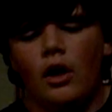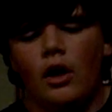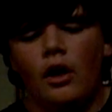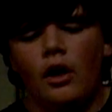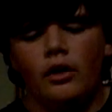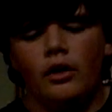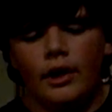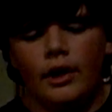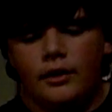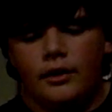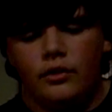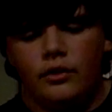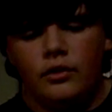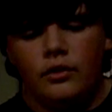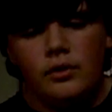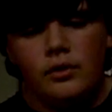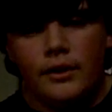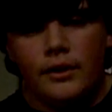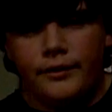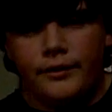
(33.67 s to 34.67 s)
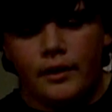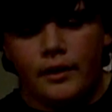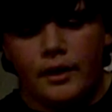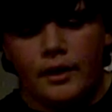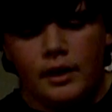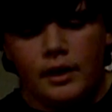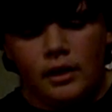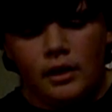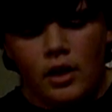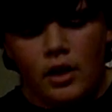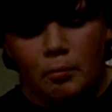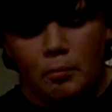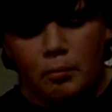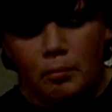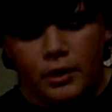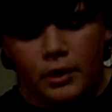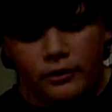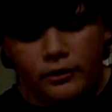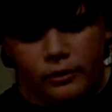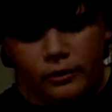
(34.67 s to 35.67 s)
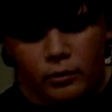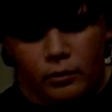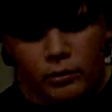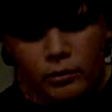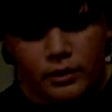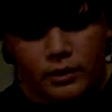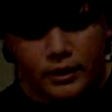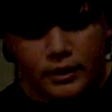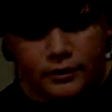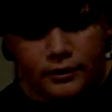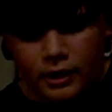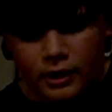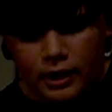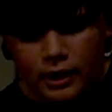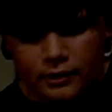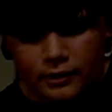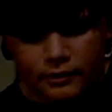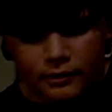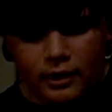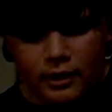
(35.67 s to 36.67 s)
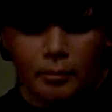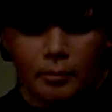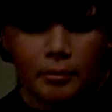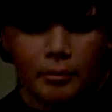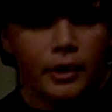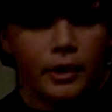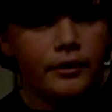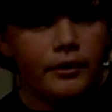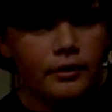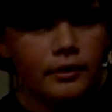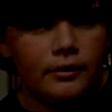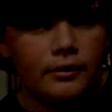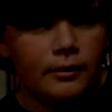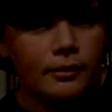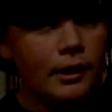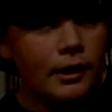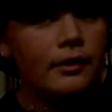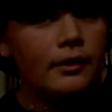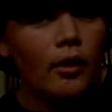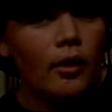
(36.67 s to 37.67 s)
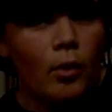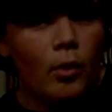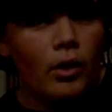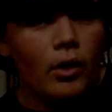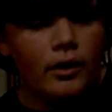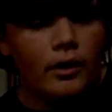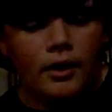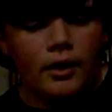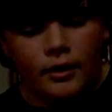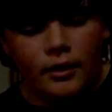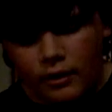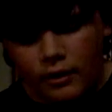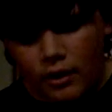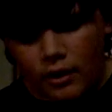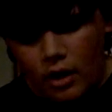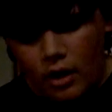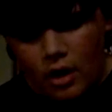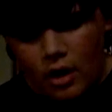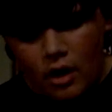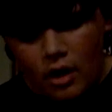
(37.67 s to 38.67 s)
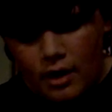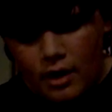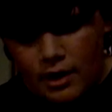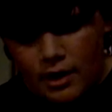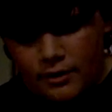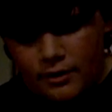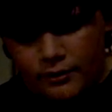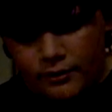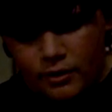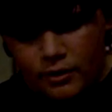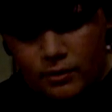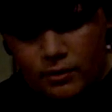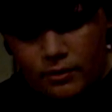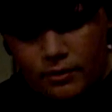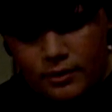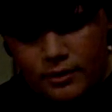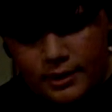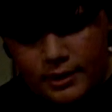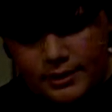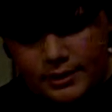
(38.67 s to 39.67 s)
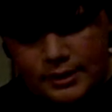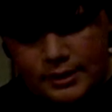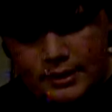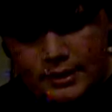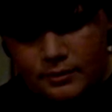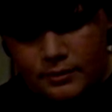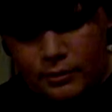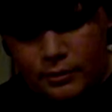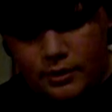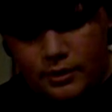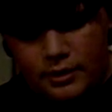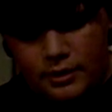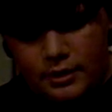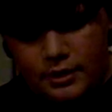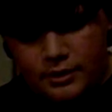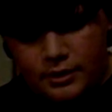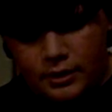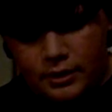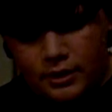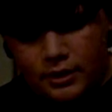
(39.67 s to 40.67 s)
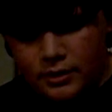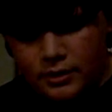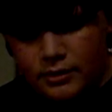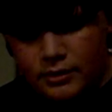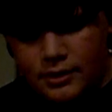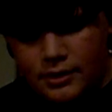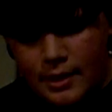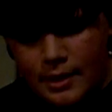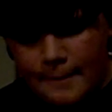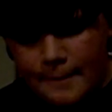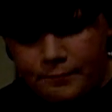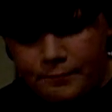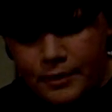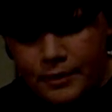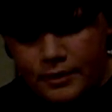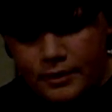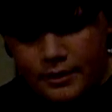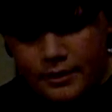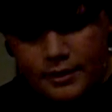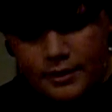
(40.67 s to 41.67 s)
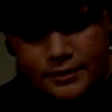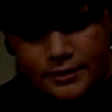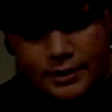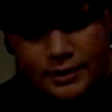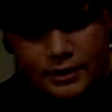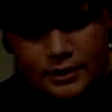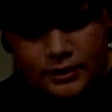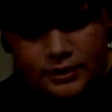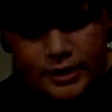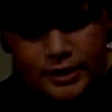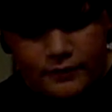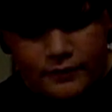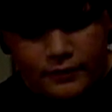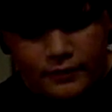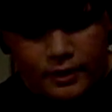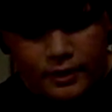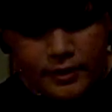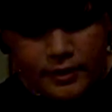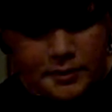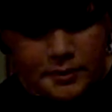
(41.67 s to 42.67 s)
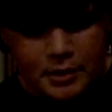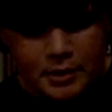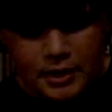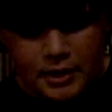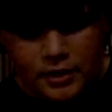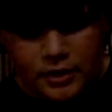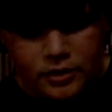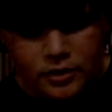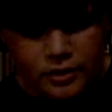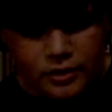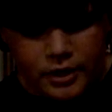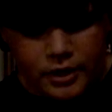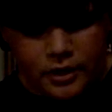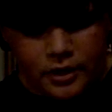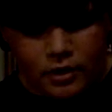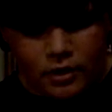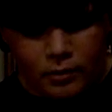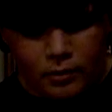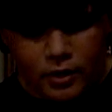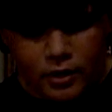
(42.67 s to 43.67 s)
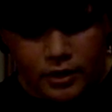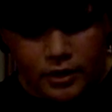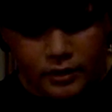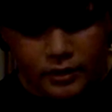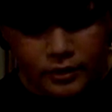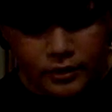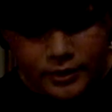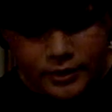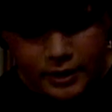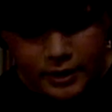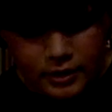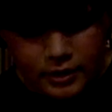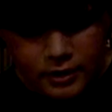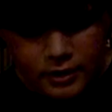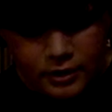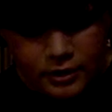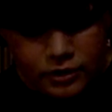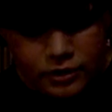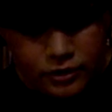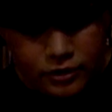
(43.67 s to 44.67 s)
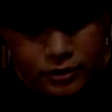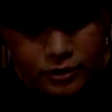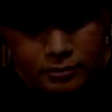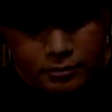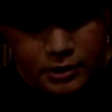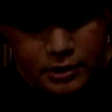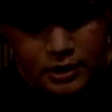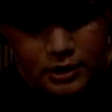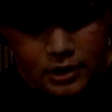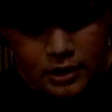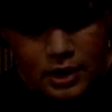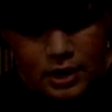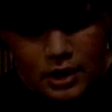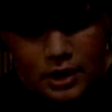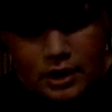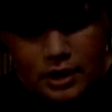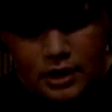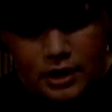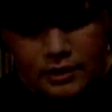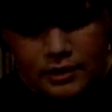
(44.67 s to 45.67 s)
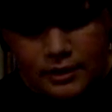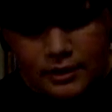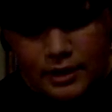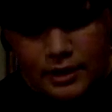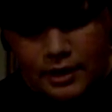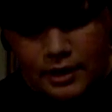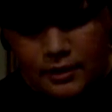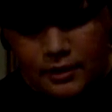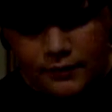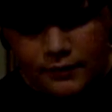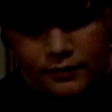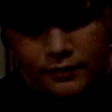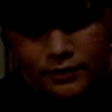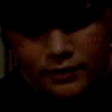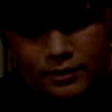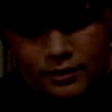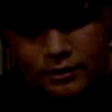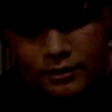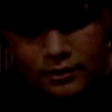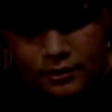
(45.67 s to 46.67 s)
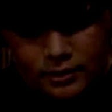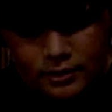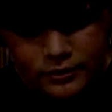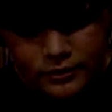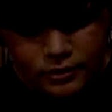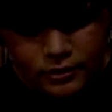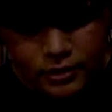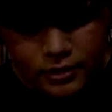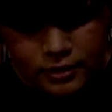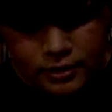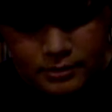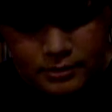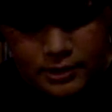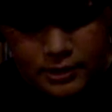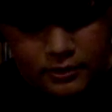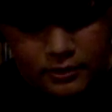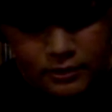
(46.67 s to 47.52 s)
like a 2-disc thing, but it's only one disc. You can't see it, but it says it right there, one disc. And so this is where the disc is, and then this, they just have like this picture here where it looks like a disc should be, and then they have the instruction manual